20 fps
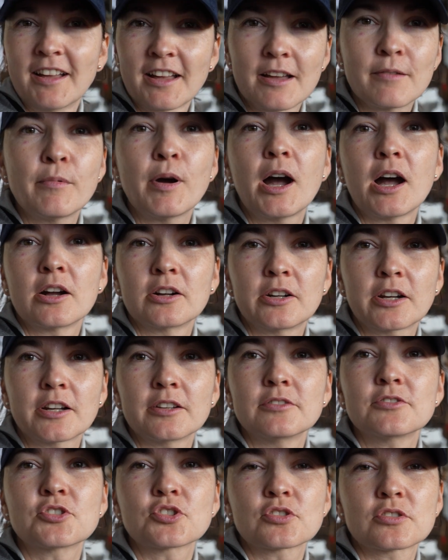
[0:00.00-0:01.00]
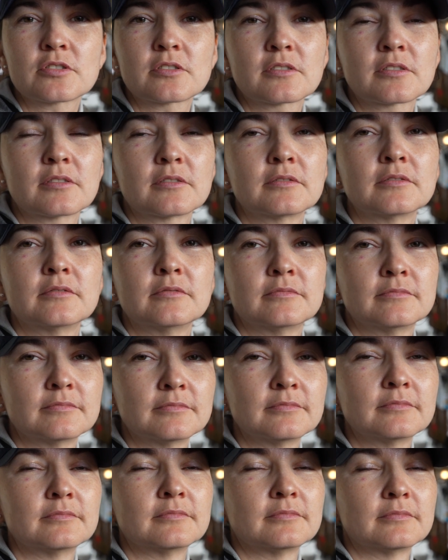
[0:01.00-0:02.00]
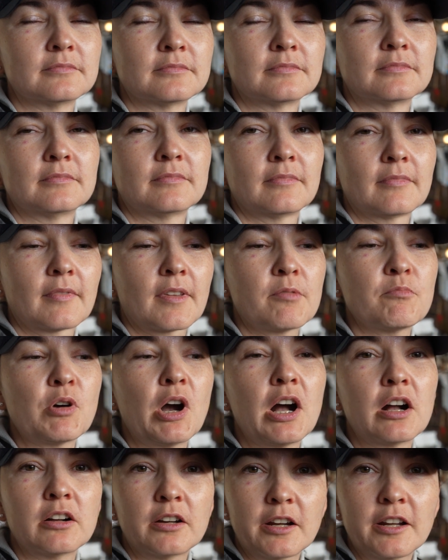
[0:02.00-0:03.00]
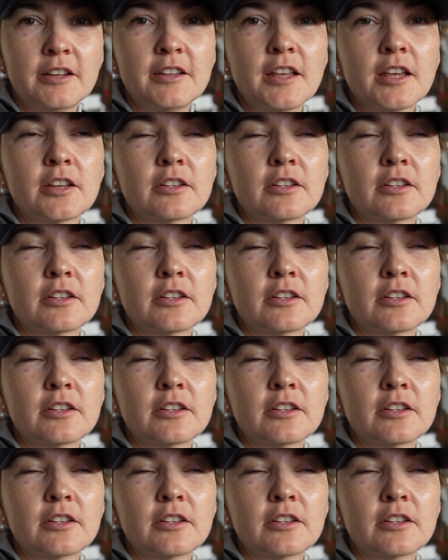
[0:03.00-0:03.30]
I'm hungry, just. I'm hungry,